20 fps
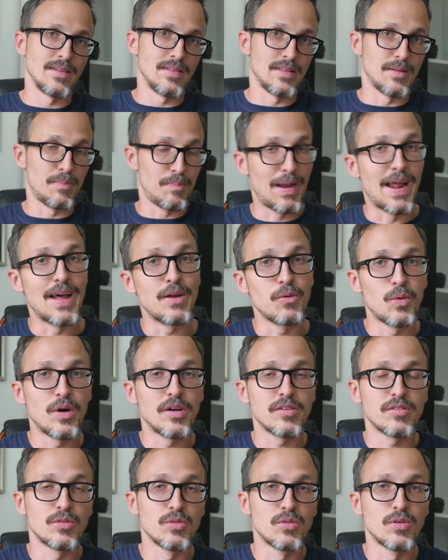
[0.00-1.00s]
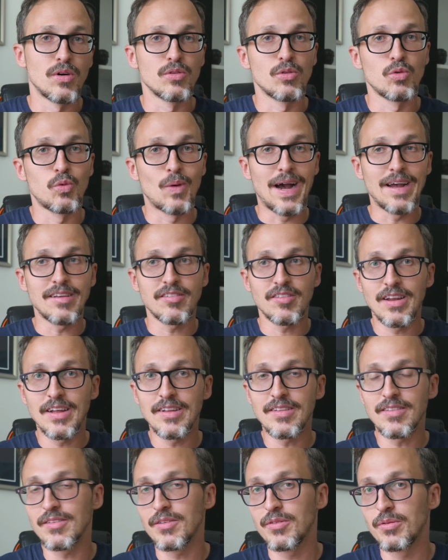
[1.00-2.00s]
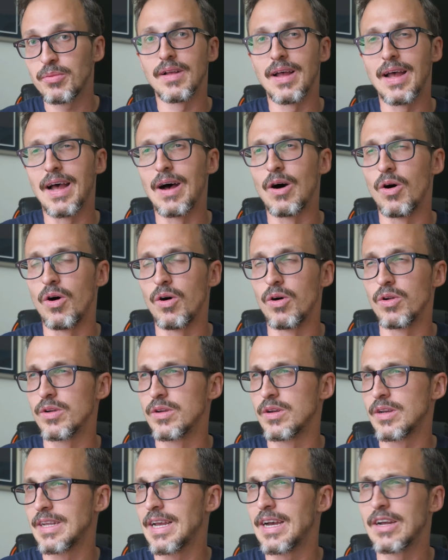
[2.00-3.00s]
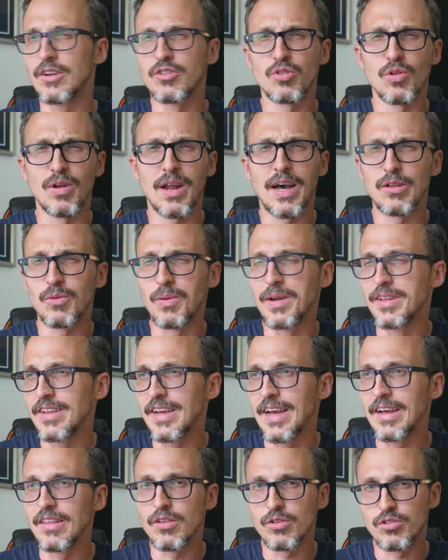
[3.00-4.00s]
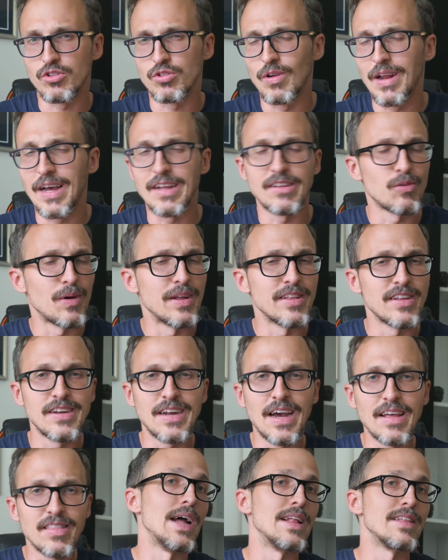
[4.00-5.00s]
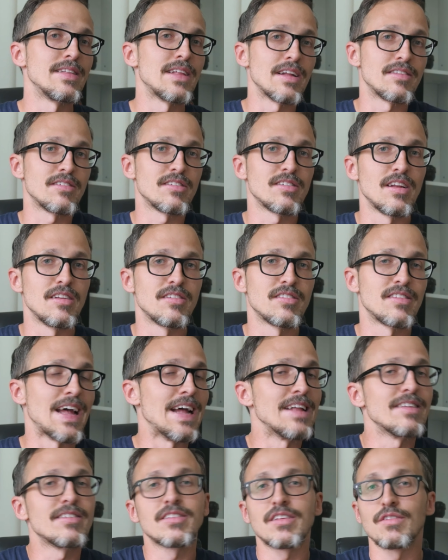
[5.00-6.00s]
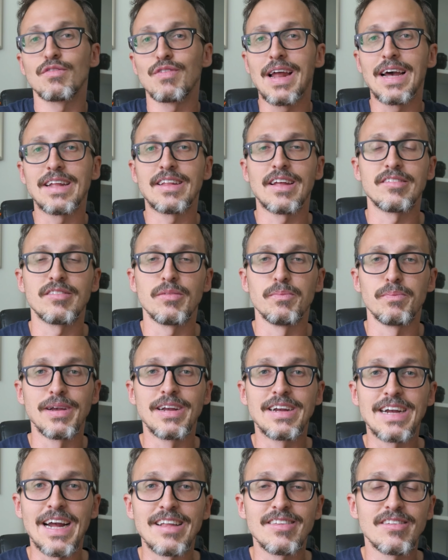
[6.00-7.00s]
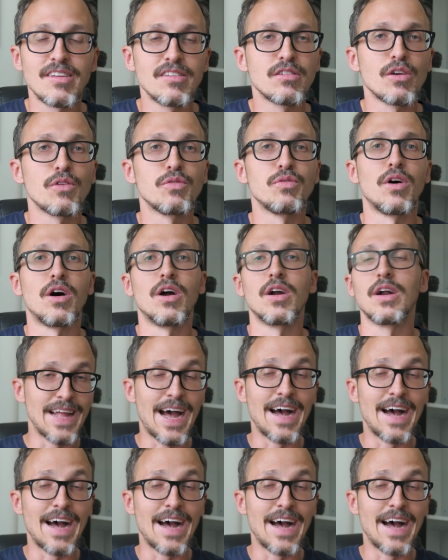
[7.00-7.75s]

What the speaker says: The plan was to go to Iceland on July 28th or July 29th, and that still stands. The flight hasn't been cancelled so far.